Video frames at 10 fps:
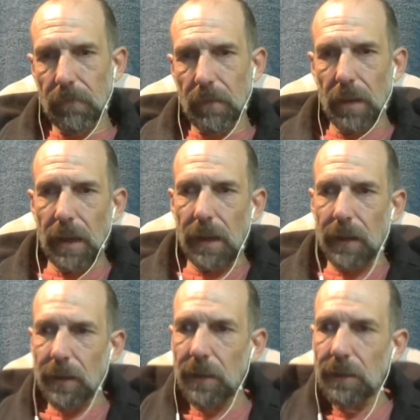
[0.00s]
And it
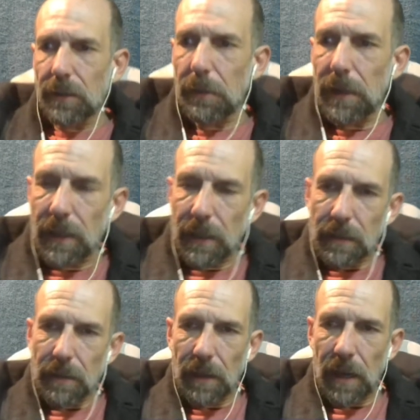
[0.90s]
occurred to me
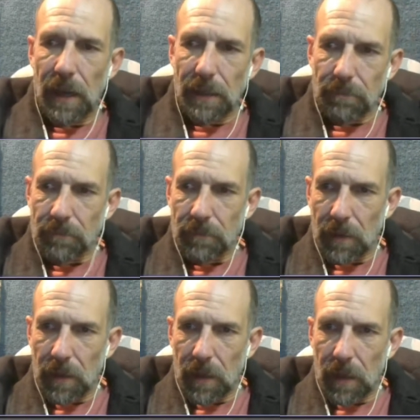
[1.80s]
tonight,
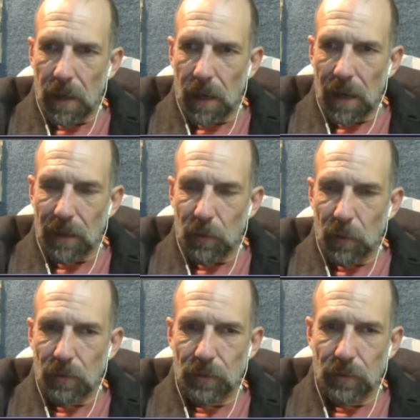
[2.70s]
I sort
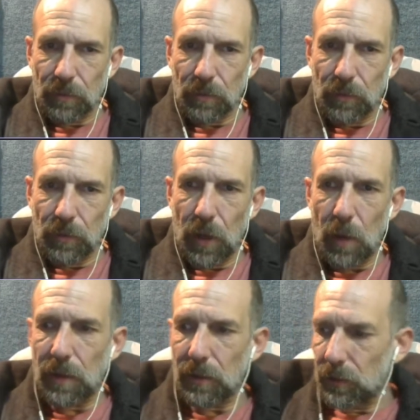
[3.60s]
of
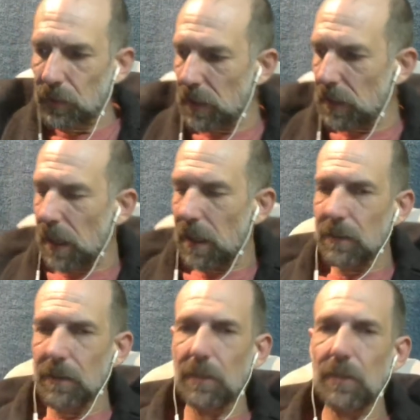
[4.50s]
noticed,
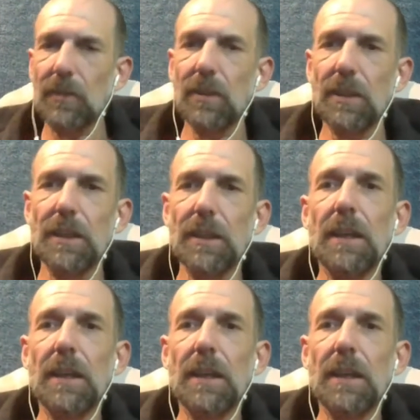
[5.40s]
realized, understood,